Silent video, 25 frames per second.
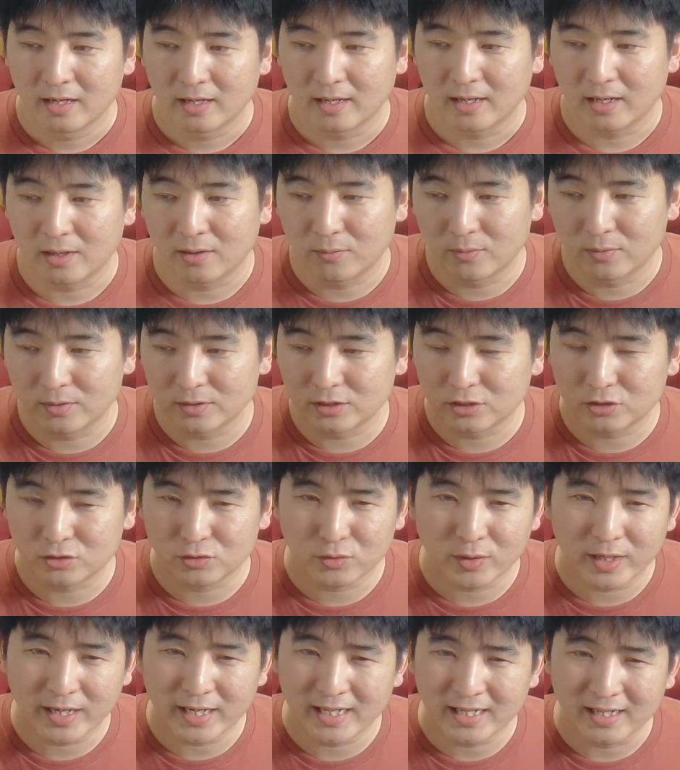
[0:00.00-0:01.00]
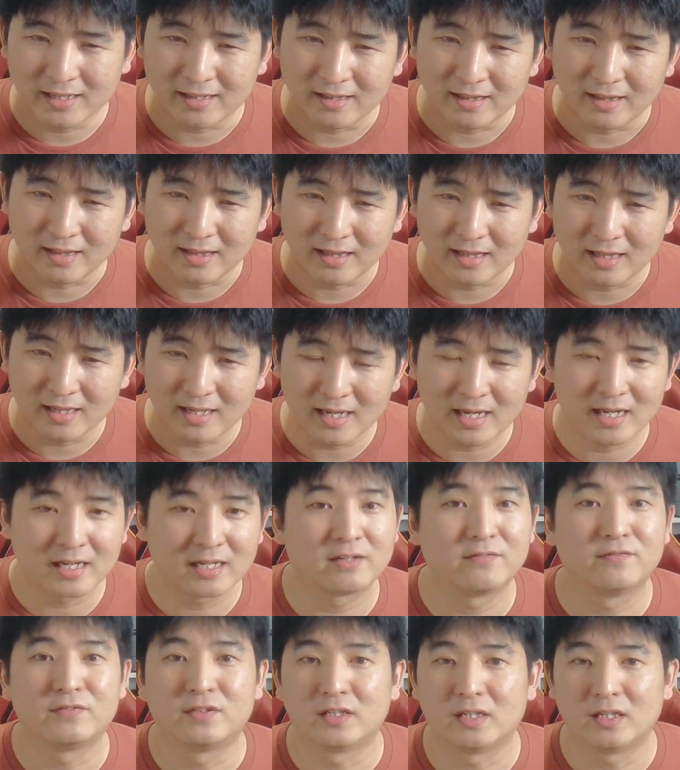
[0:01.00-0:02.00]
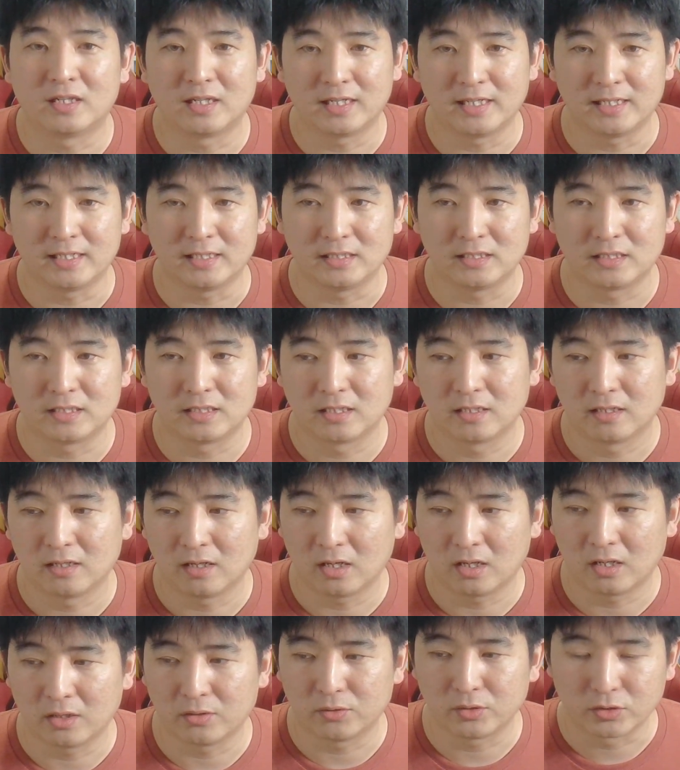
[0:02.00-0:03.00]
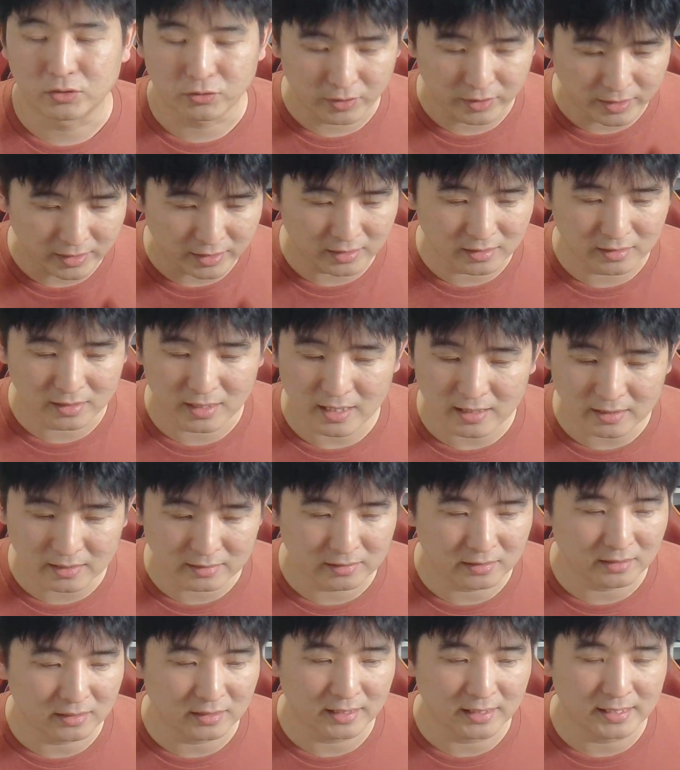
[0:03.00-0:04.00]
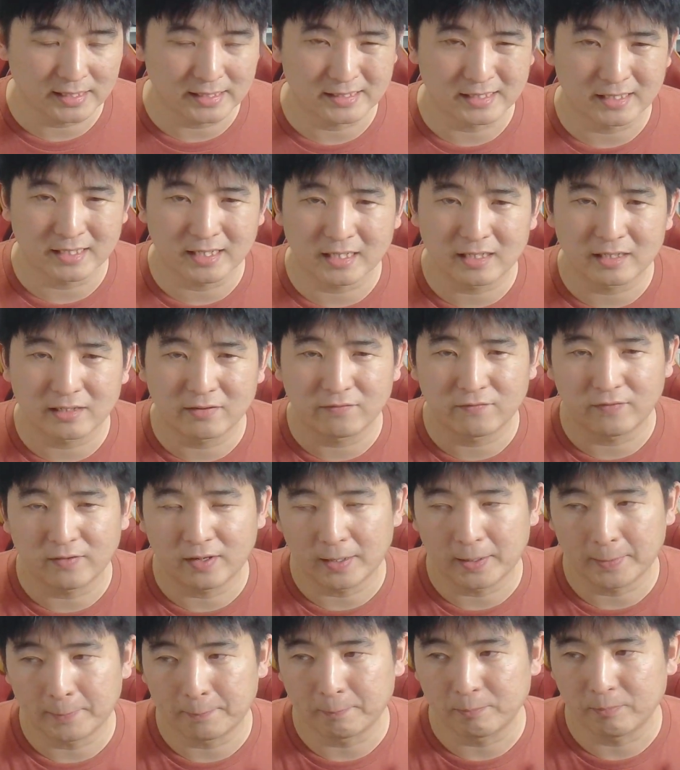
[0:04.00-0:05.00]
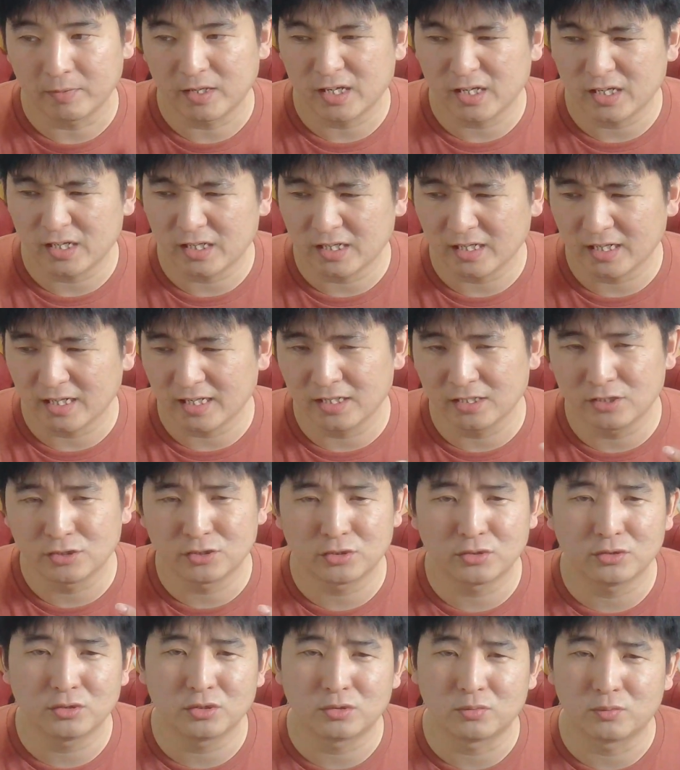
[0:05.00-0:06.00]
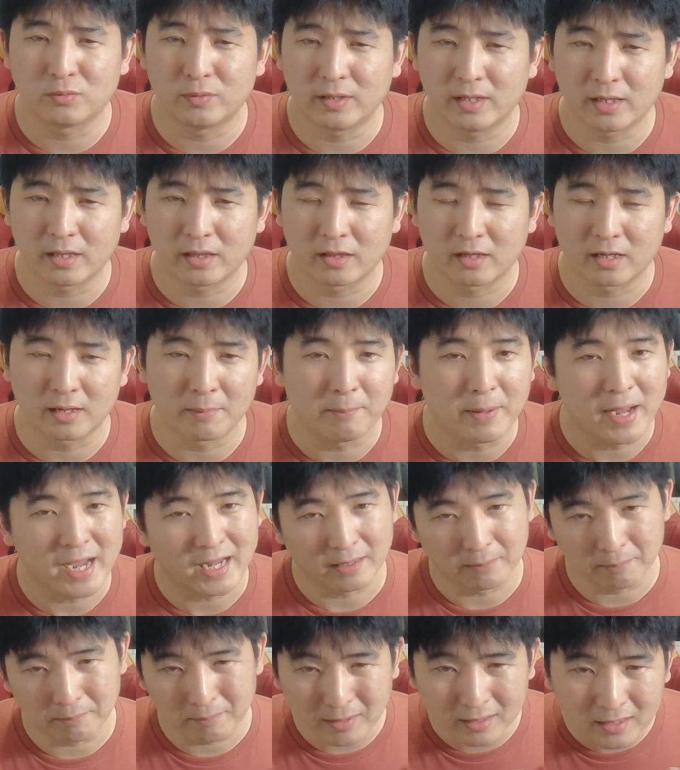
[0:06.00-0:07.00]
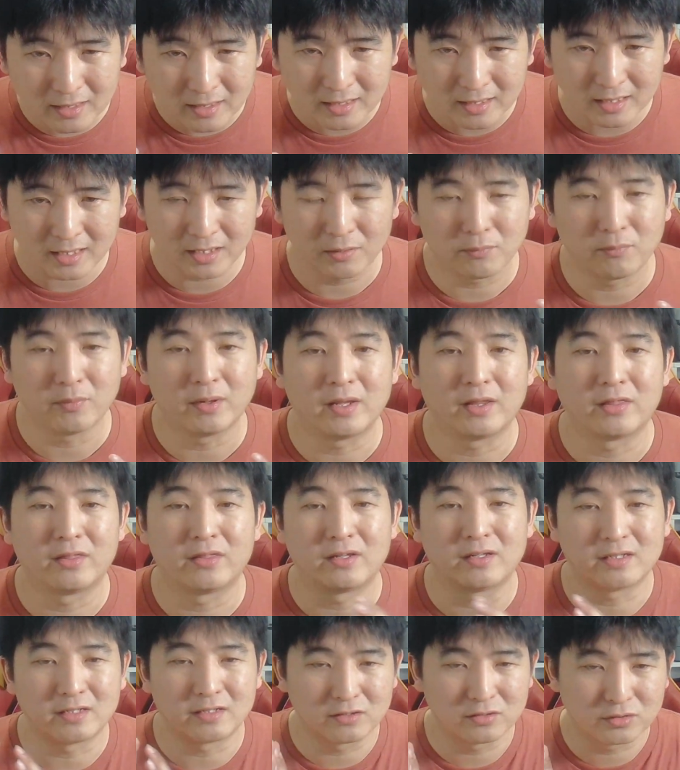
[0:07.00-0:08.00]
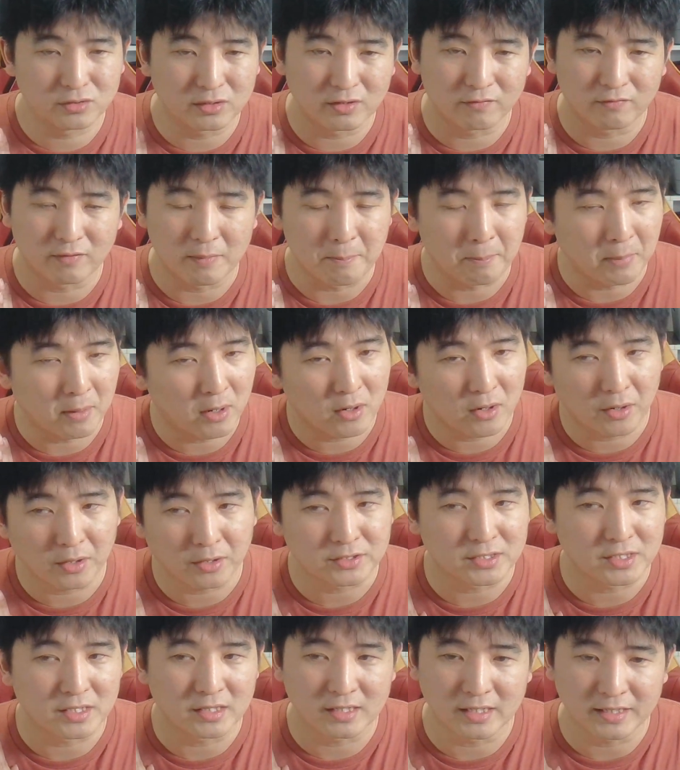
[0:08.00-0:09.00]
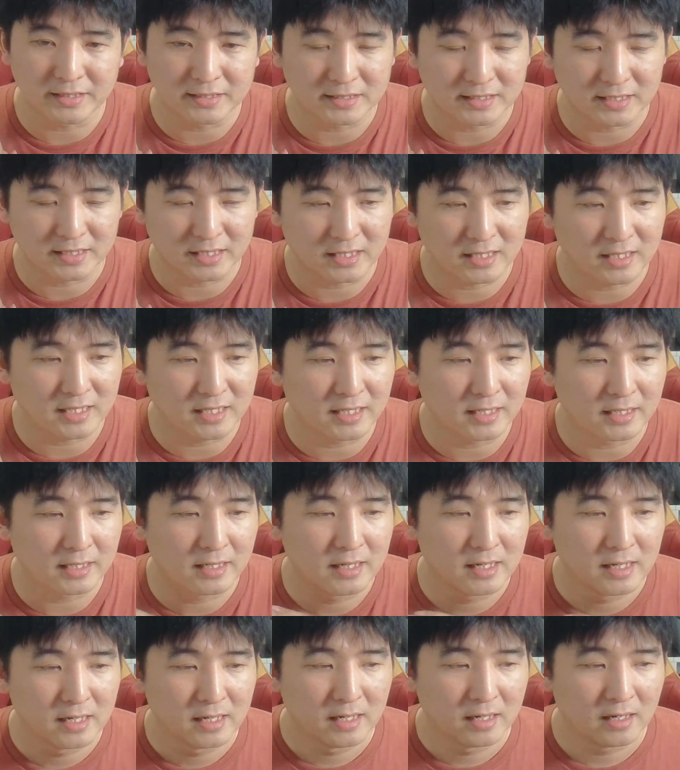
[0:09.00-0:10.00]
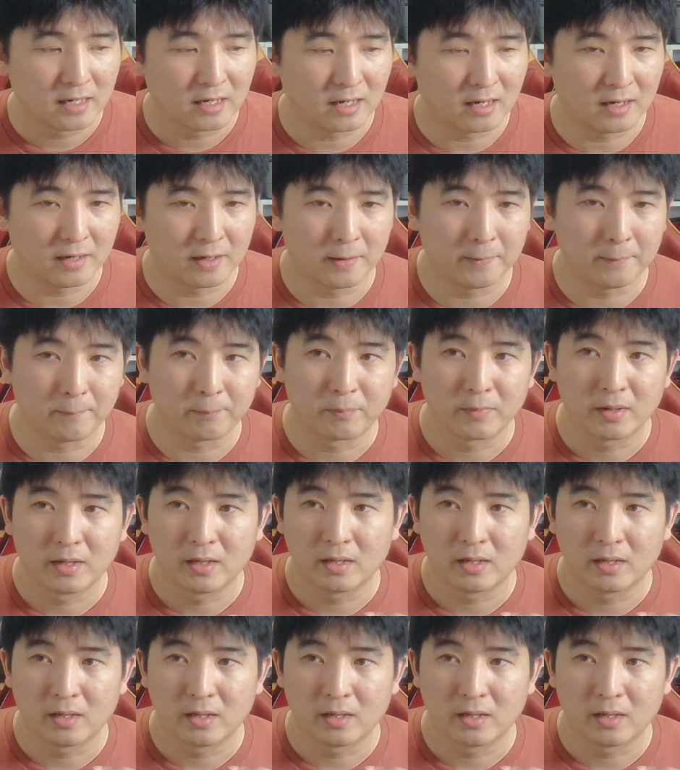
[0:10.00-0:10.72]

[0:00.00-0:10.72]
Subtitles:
it was creating a lot of delays. It was creating a lot of delays, a lot of issues with compatibility with the two different parts and things like that. Um,